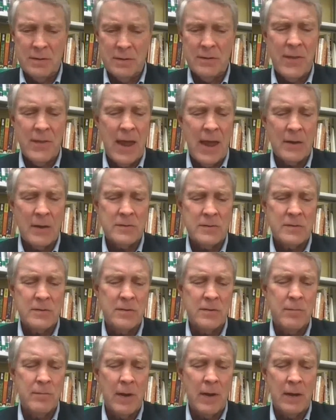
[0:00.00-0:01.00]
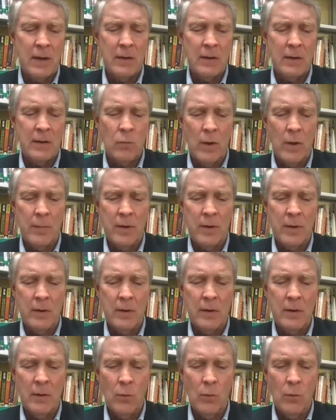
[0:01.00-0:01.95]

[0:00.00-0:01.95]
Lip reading: and thousands of men and women